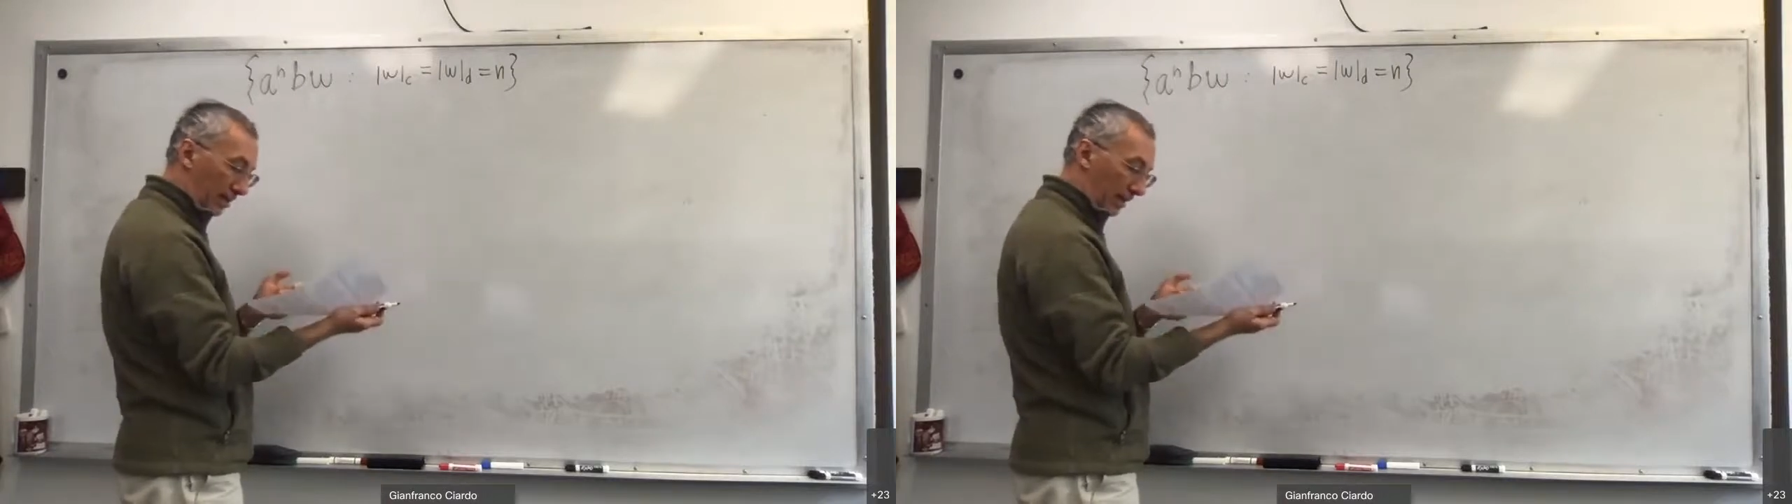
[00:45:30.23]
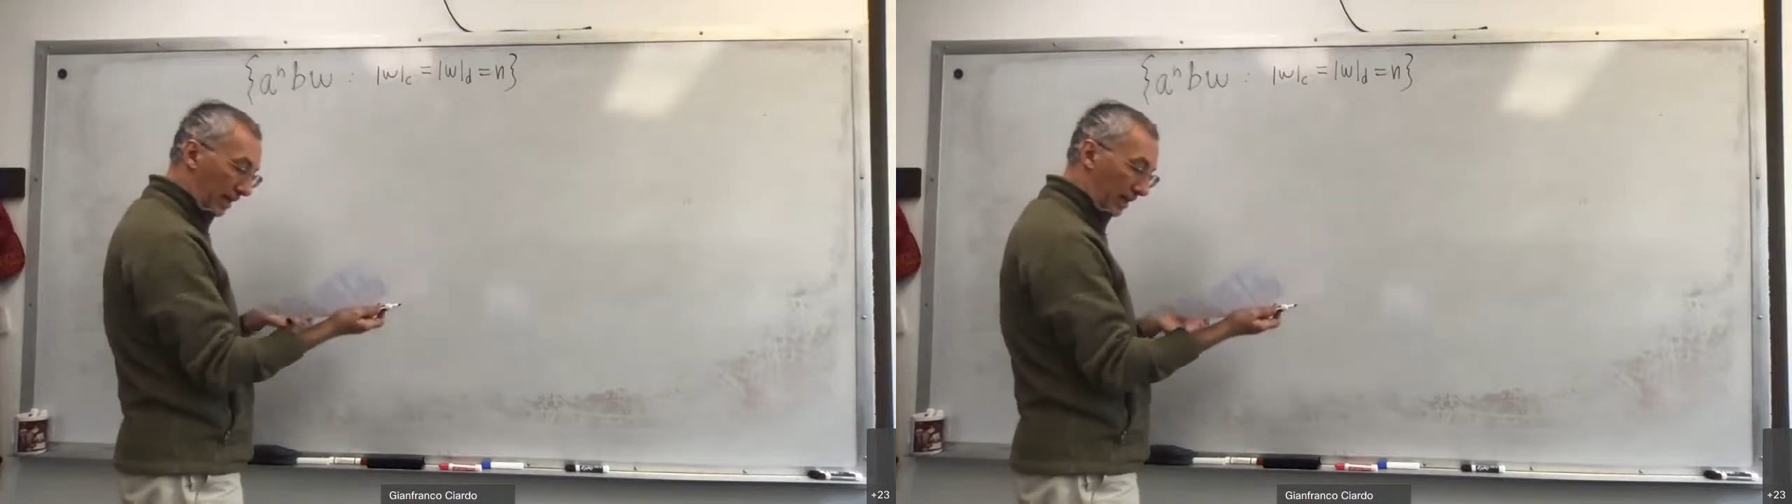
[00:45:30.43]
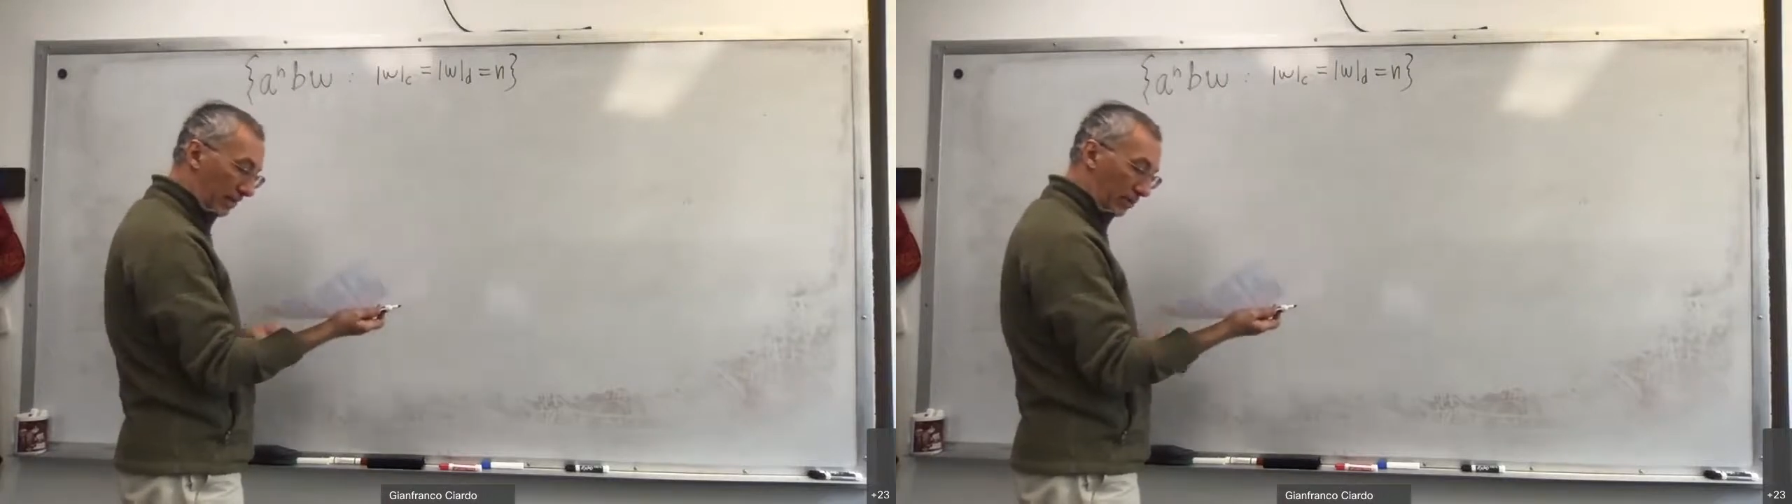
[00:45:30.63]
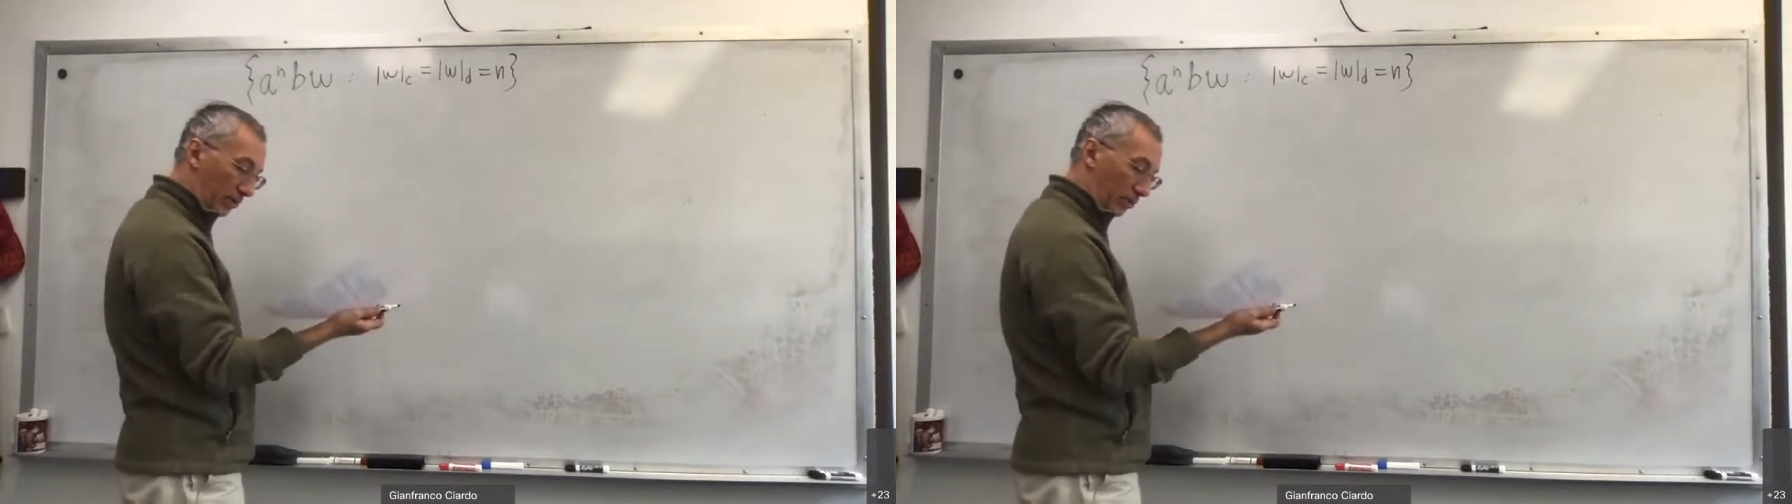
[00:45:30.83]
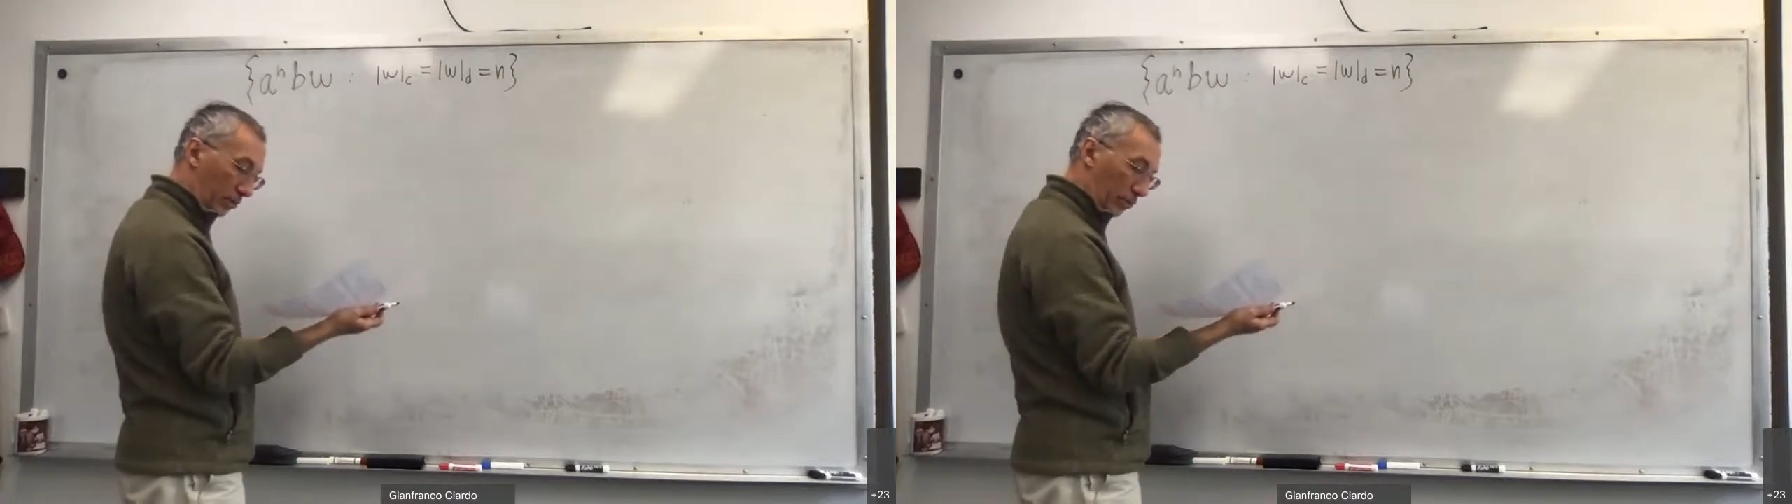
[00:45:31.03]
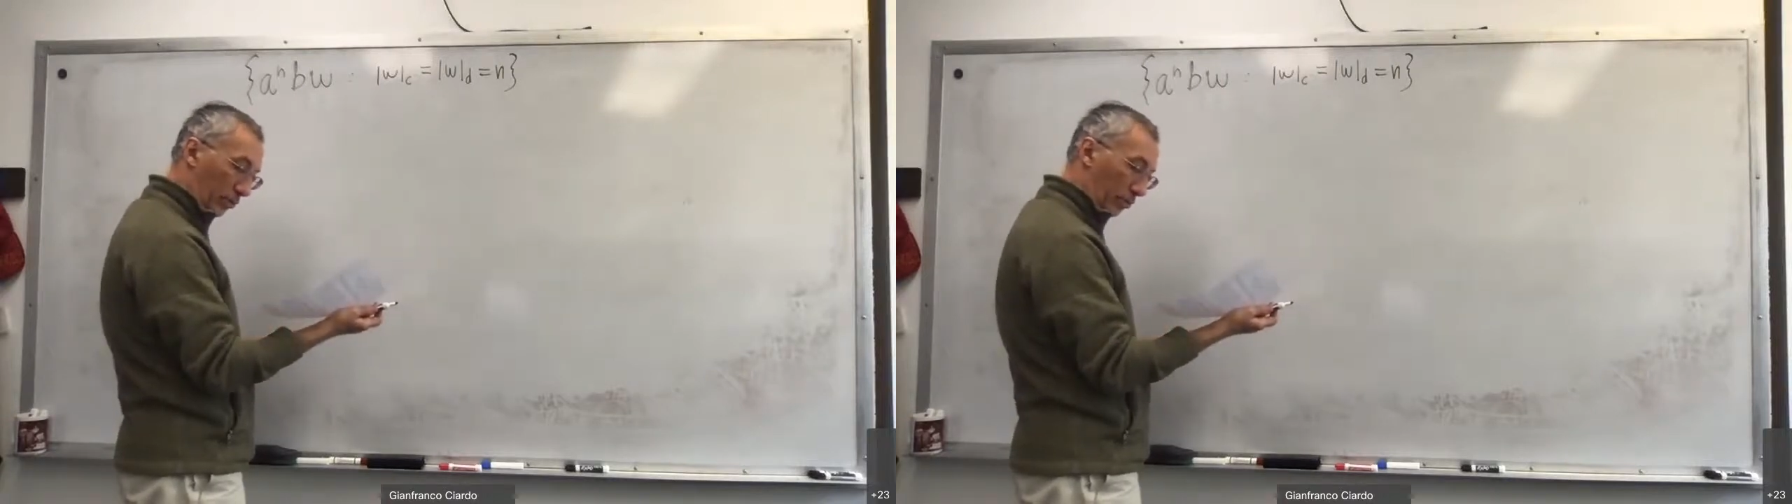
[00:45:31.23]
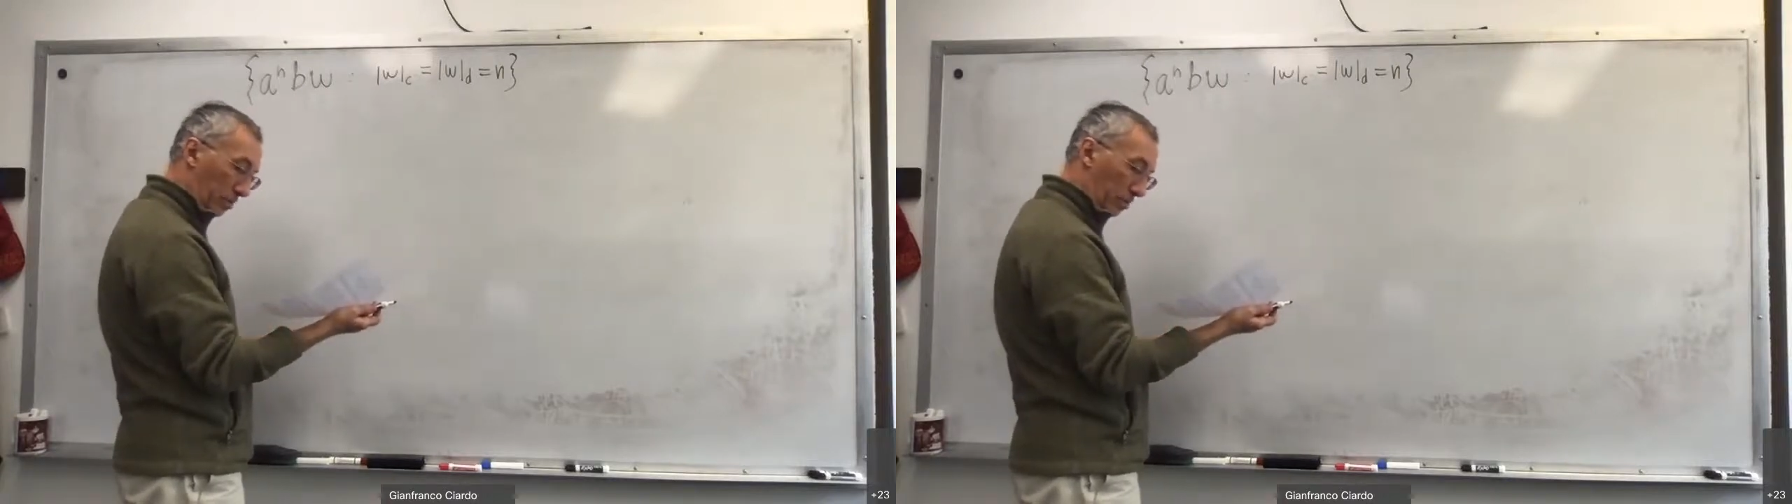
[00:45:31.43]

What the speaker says: And let's do,